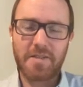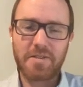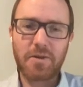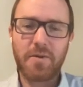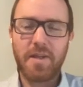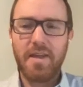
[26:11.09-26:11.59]
And
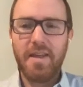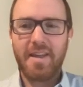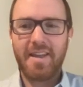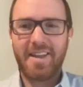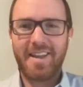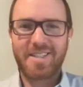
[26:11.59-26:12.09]
so
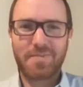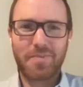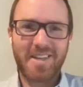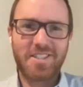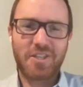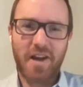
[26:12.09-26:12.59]
it's
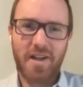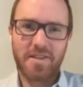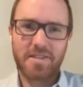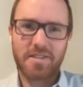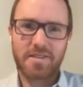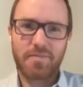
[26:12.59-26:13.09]
been a
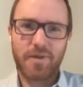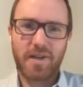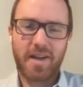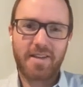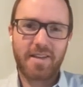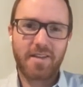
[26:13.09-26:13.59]
challenge, but
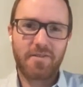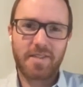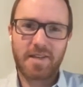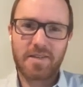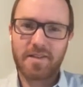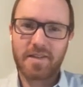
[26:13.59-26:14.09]
I think everything Dr.